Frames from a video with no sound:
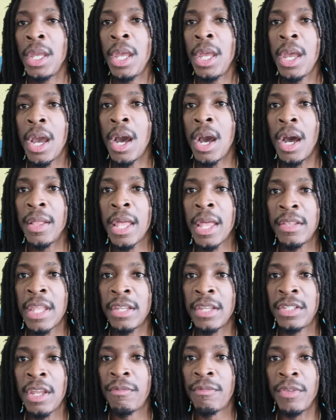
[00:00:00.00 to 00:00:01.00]

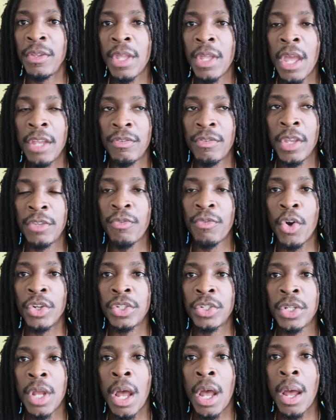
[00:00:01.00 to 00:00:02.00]
that's definitely, as far
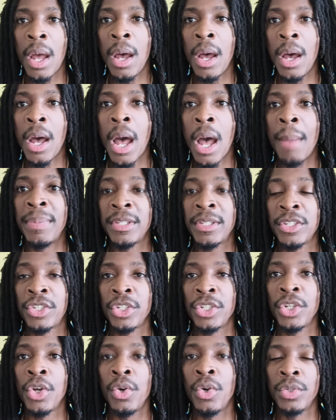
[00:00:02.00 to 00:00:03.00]
as
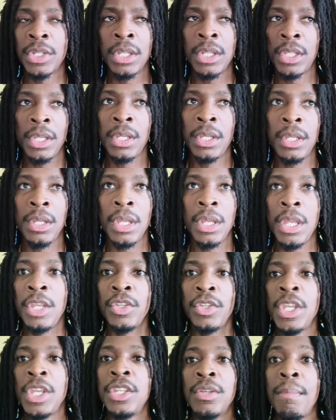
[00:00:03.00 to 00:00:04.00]
opposition goes, I think
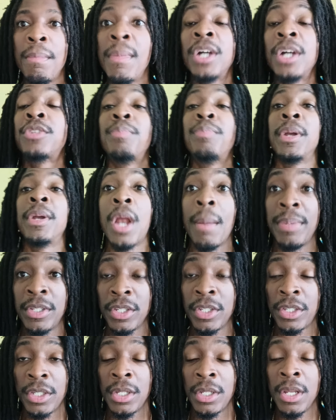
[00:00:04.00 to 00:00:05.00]
he's a much better
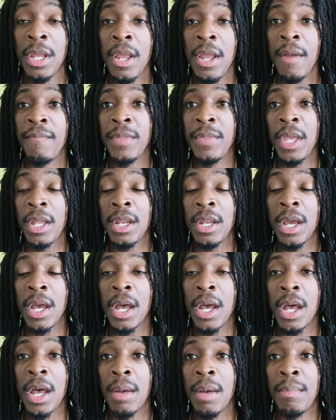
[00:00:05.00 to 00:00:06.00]
opposition than
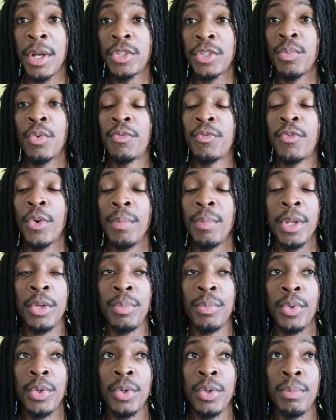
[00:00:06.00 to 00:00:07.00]
much more
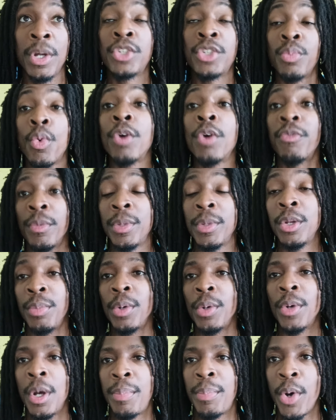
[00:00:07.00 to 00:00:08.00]
formidable
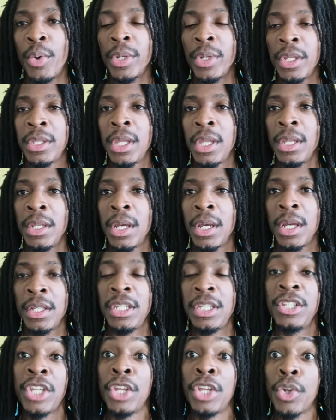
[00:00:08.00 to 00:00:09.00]
opponent than
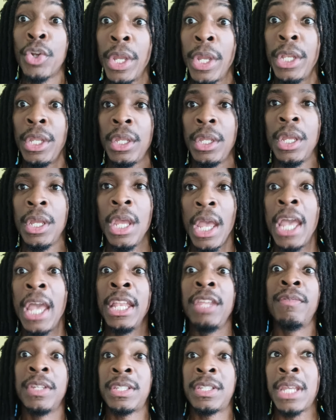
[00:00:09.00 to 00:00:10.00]
TJ Doheny and
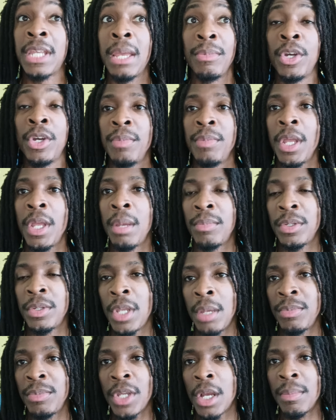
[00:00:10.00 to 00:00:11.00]
even Sam Goodman.
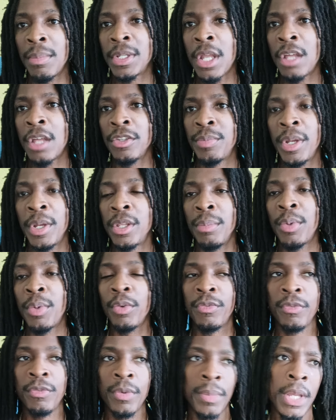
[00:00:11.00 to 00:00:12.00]
MJ Akhmadaliev is better than
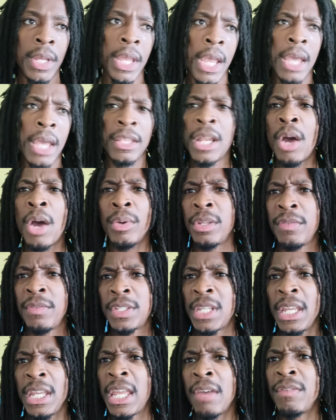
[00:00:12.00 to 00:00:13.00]
both of them. And then I would even
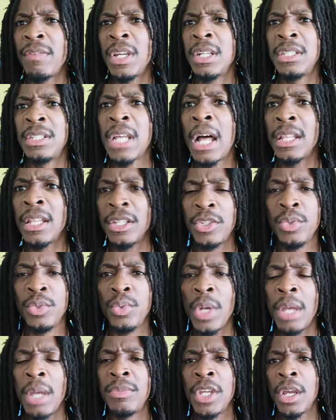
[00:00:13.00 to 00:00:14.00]
say Kevin Gonzalez,
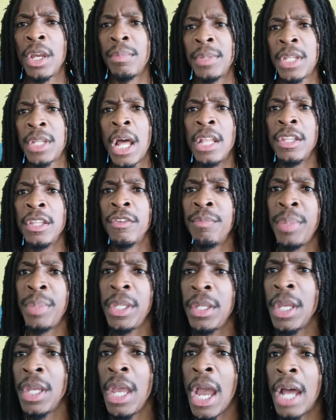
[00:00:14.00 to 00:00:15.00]
who MJ Akhmadaliev
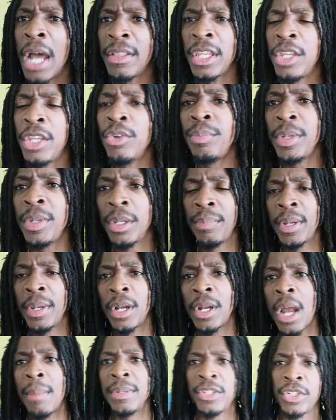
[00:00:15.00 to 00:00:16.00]
beat, I think he'll be a better
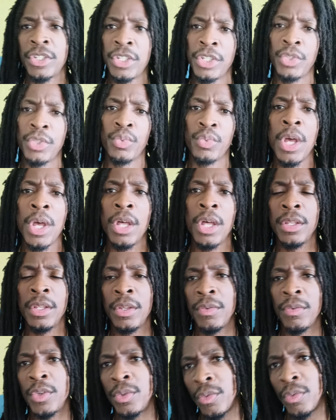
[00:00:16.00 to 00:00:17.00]
opposition as well.
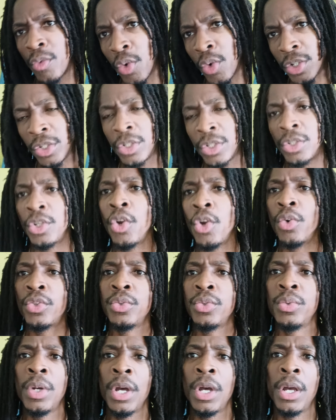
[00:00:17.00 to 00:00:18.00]
And of course, you could go
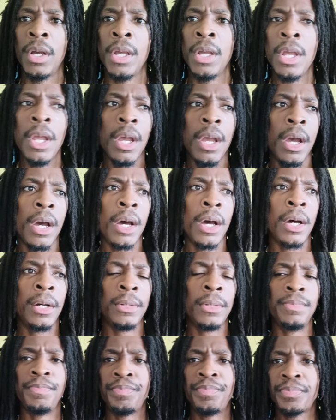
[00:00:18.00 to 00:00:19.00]
to
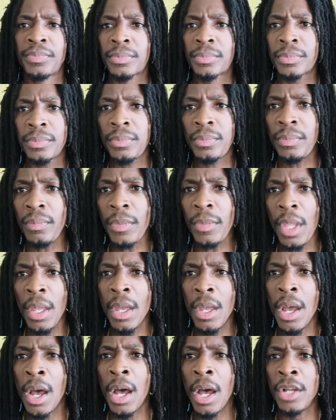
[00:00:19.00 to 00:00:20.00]

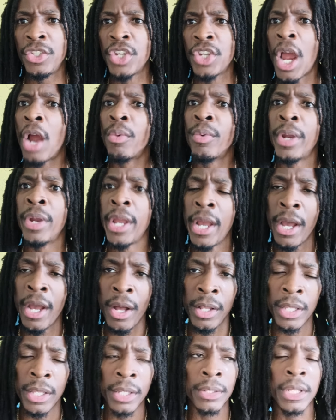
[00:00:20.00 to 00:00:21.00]
John
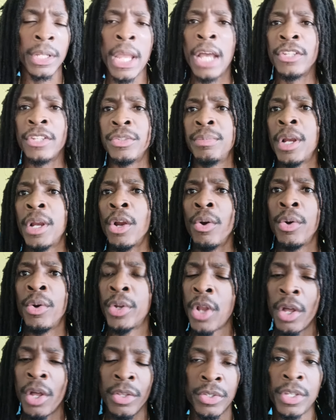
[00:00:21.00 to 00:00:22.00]
Rael and Casimiro
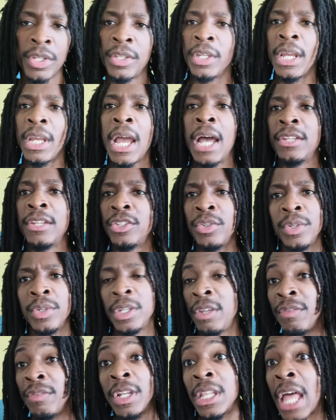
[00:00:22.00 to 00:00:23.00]
and all those other guys, you know,
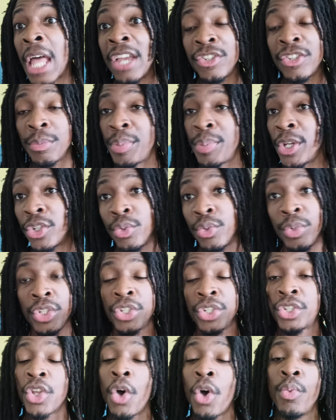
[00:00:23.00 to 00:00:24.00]
even Elijah Pierce, who we
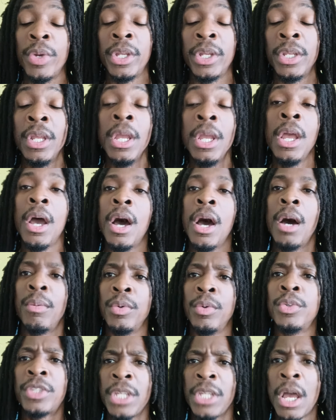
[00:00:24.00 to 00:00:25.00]
just saw win.
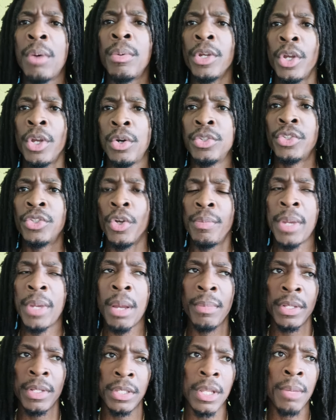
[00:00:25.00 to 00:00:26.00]
We'll see how it goes, though,
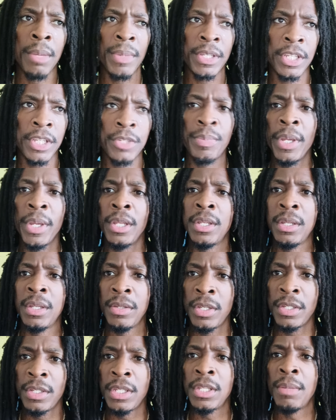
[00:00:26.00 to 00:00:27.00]
man. I'm anticipated
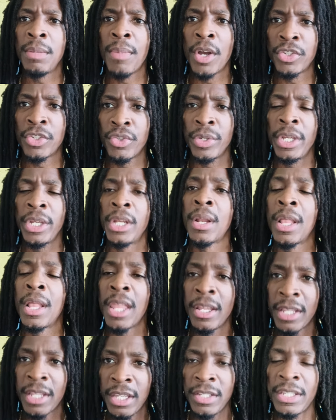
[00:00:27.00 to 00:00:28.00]
to see the monster again. I
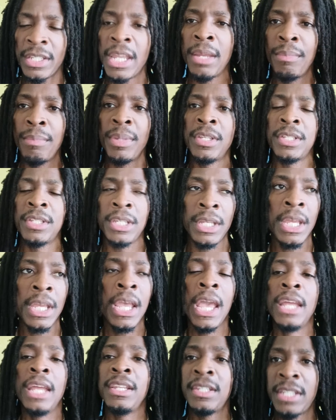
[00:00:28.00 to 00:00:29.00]
like that he's staying busy
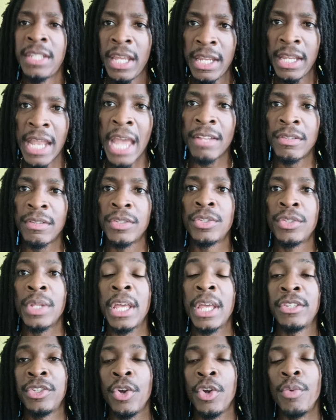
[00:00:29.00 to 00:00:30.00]
and he's staying active, so
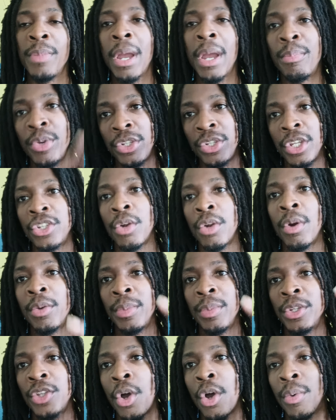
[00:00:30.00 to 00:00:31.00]
that's dope, man. I appreciate y'all rocking
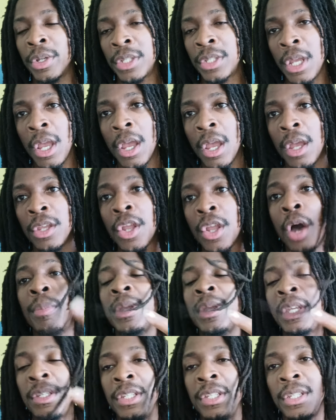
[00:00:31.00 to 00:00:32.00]
me as always. Y'all
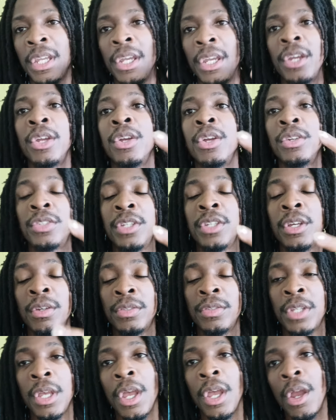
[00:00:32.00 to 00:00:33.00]
be easy, take care of
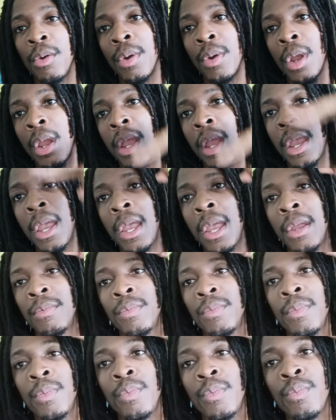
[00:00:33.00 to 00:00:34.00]
yourselves,
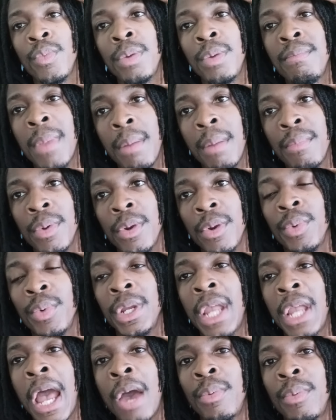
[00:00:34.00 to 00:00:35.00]
and remember, with
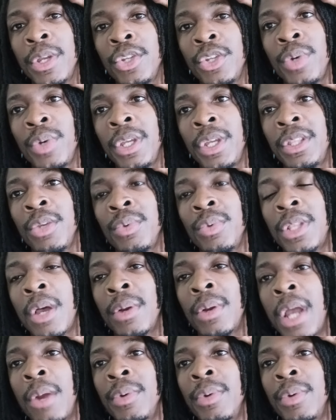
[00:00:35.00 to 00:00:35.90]
God we can do anything, without God we're